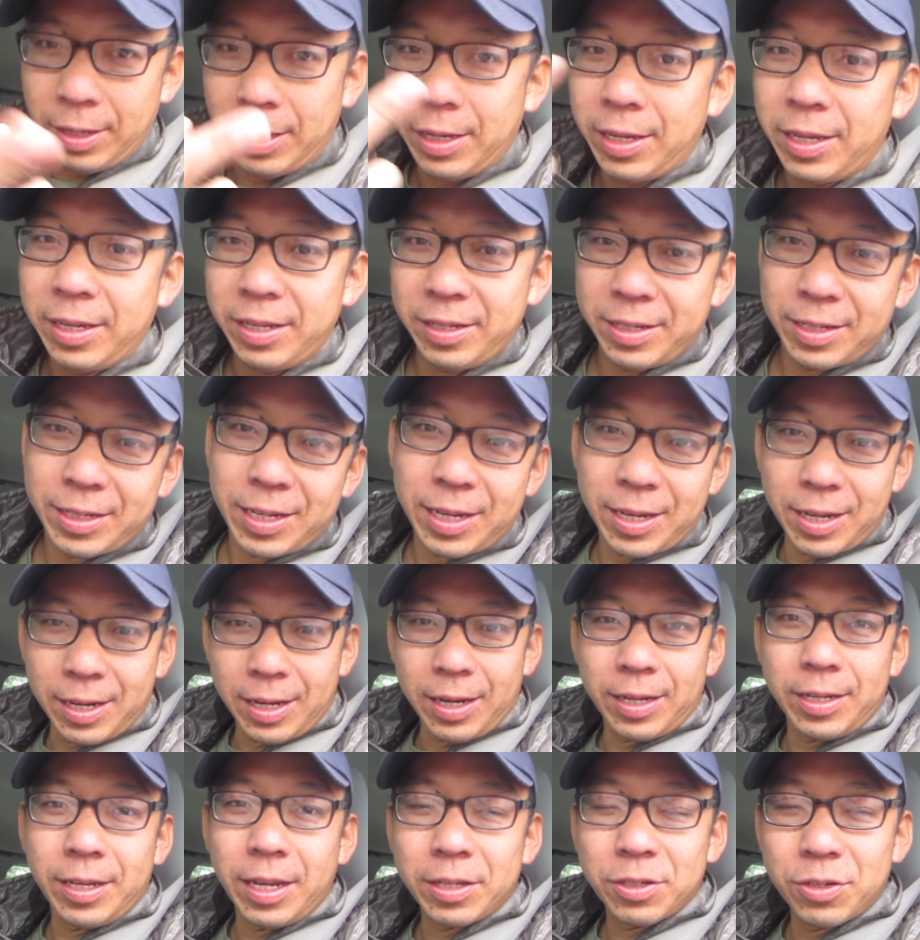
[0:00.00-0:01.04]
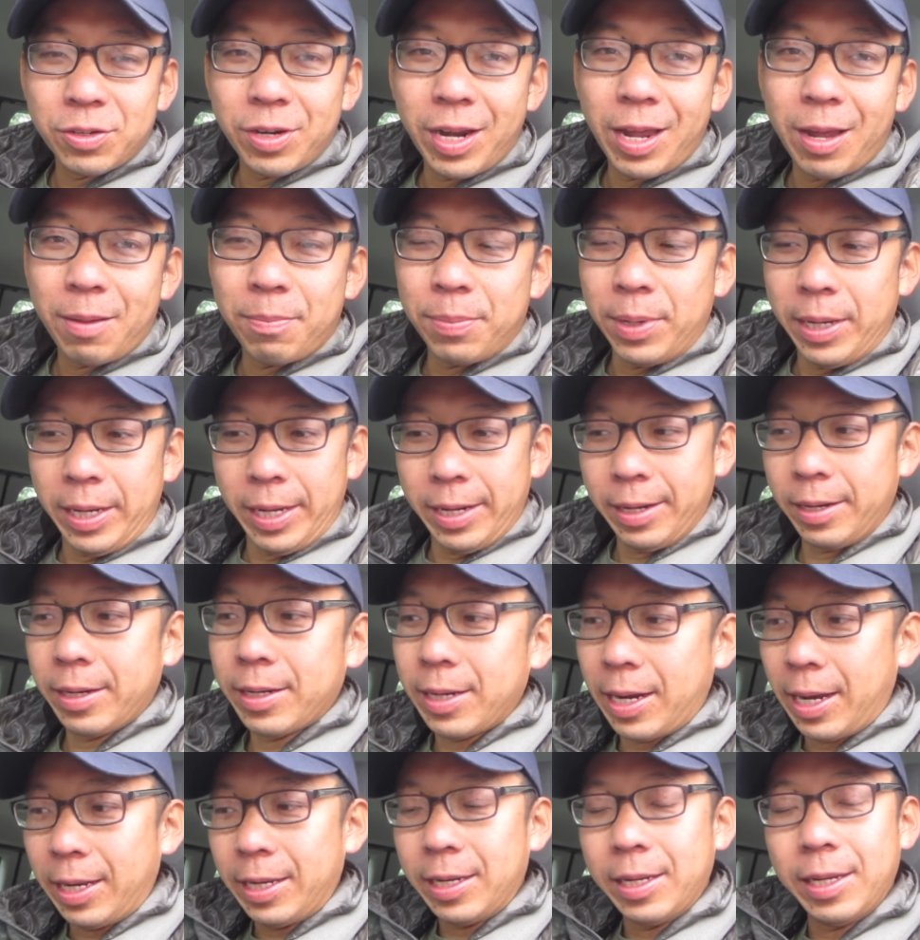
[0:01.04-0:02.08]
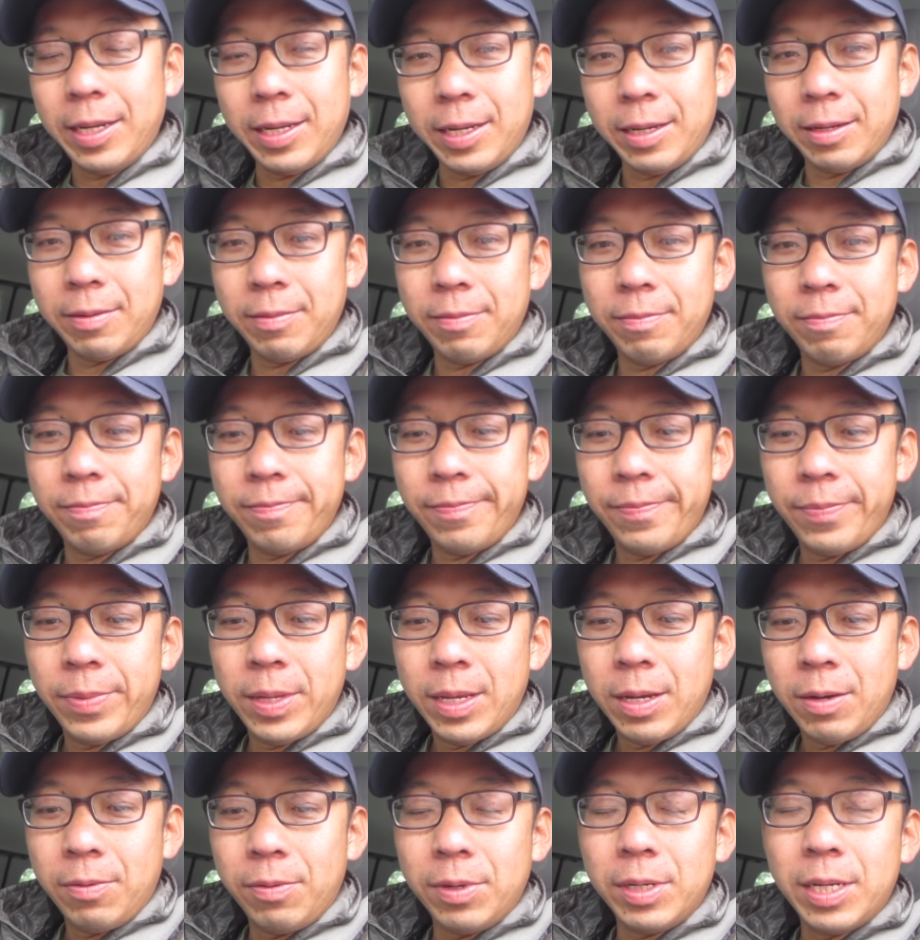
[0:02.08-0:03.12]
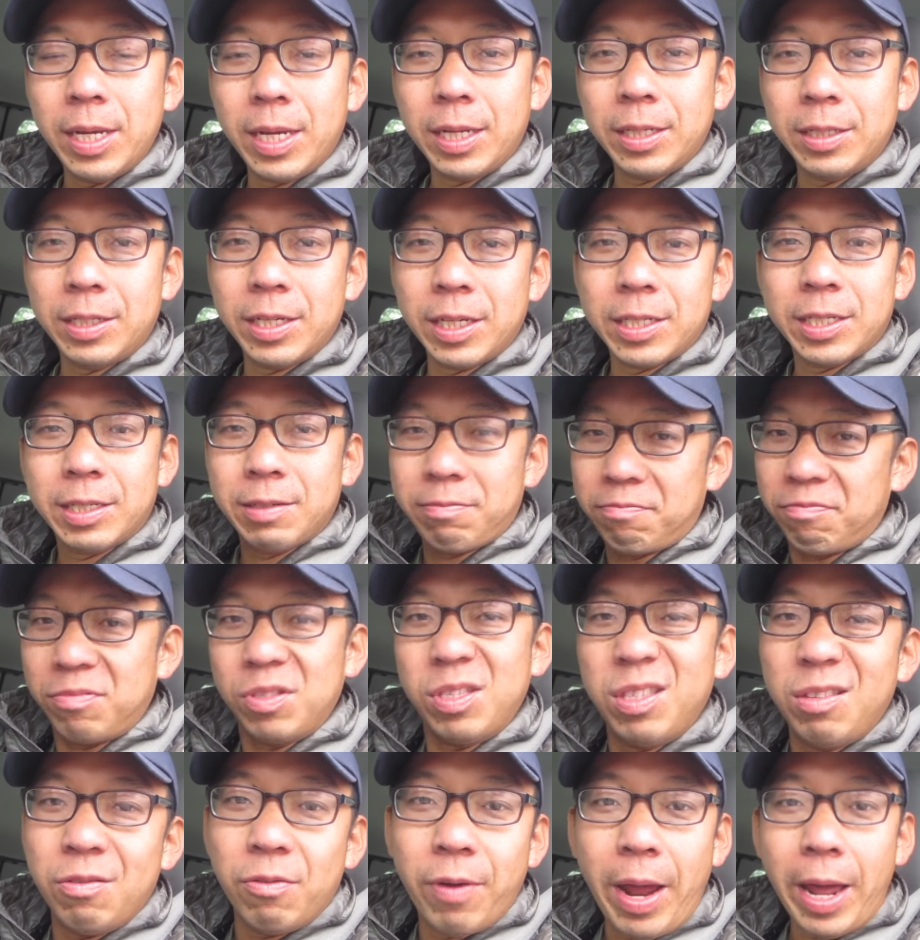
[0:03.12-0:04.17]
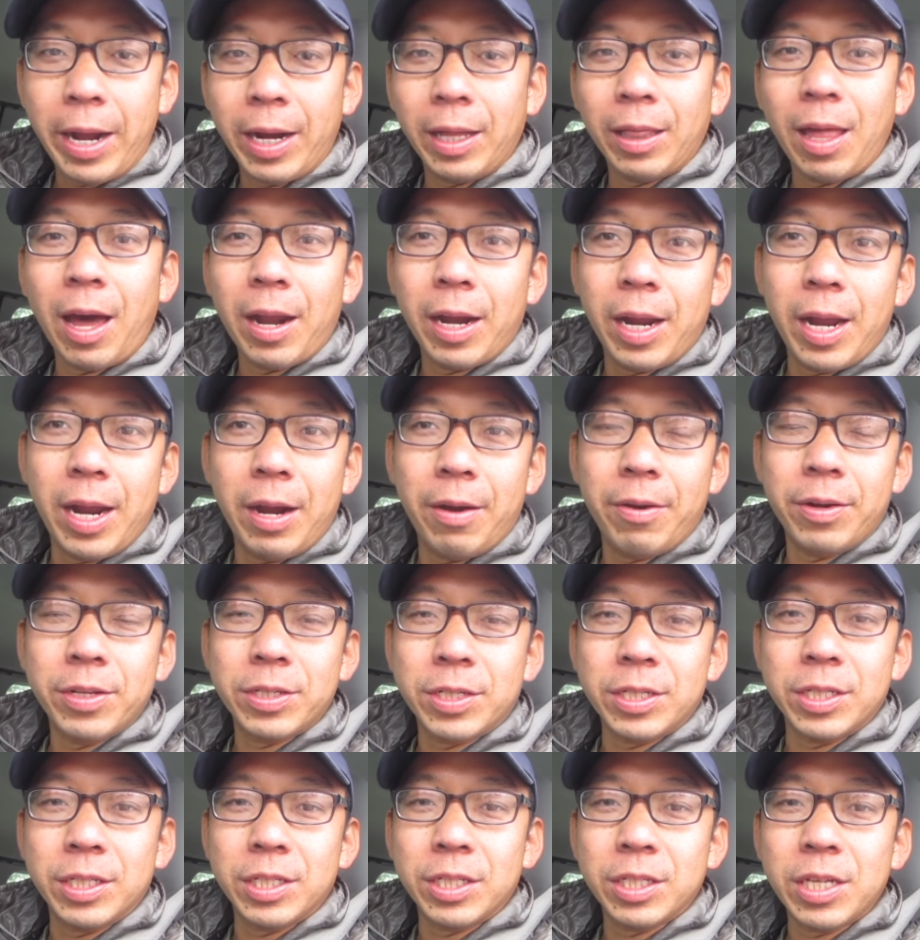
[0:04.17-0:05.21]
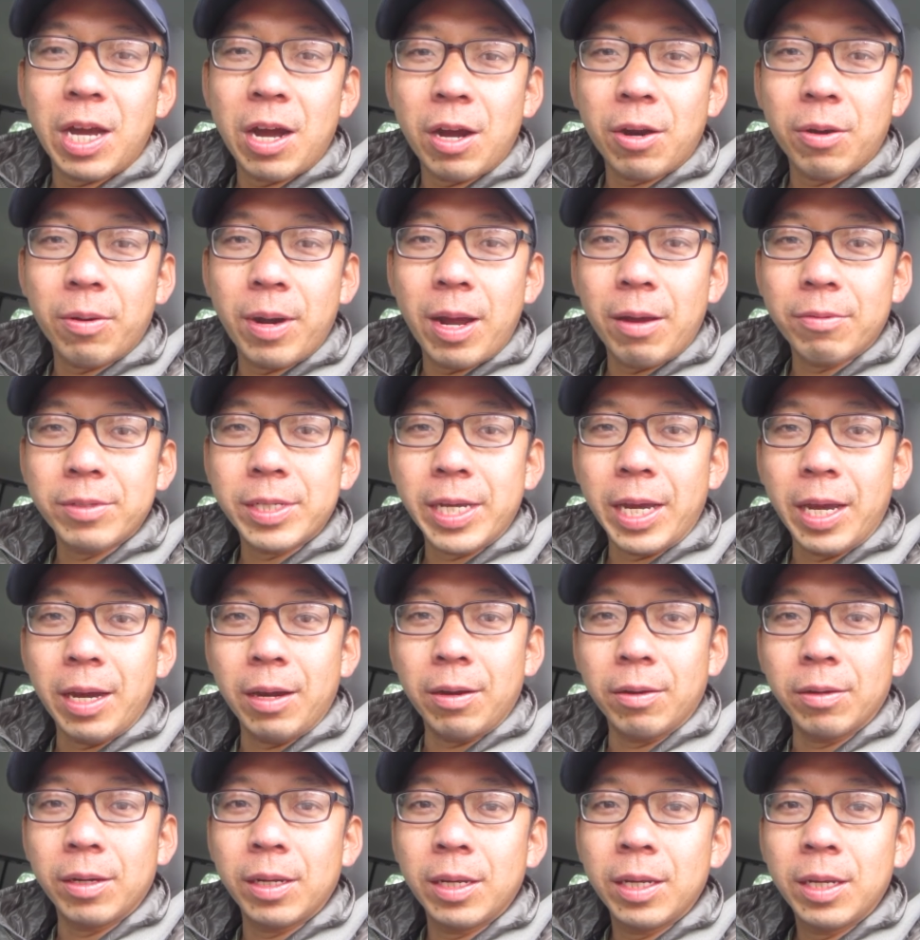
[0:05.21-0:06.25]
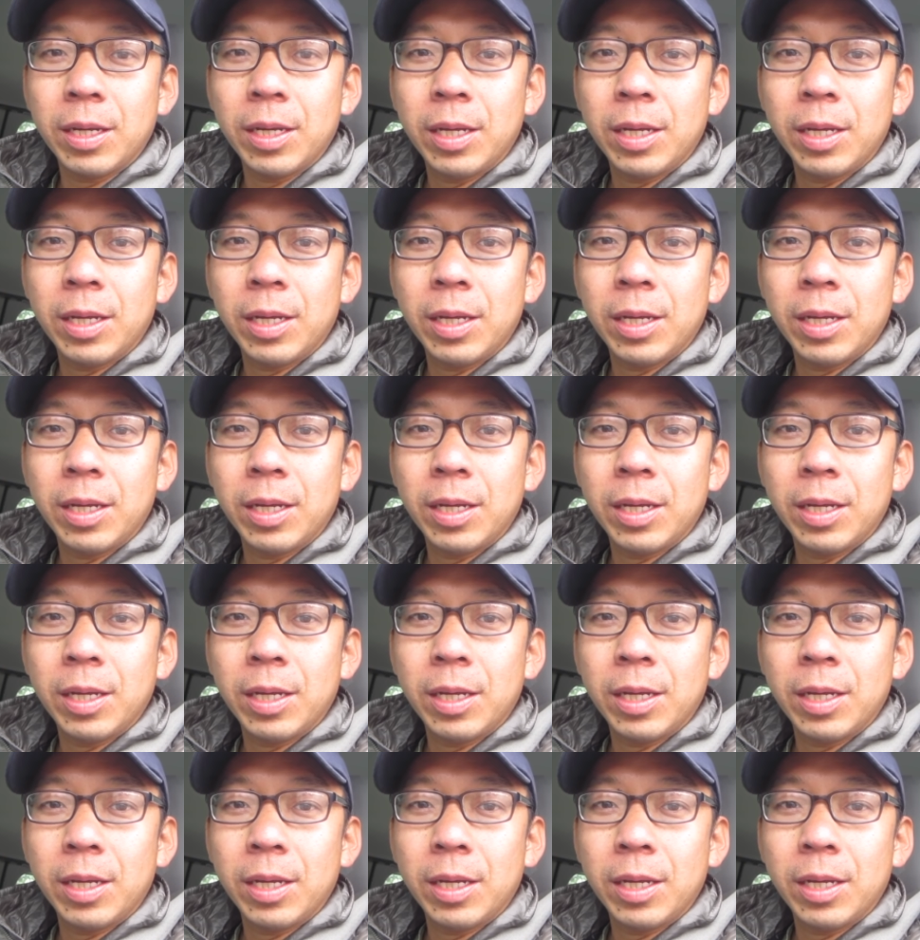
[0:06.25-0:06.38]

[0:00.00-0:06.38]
these yesterday, but we just ran a lot of errands and just hung around town.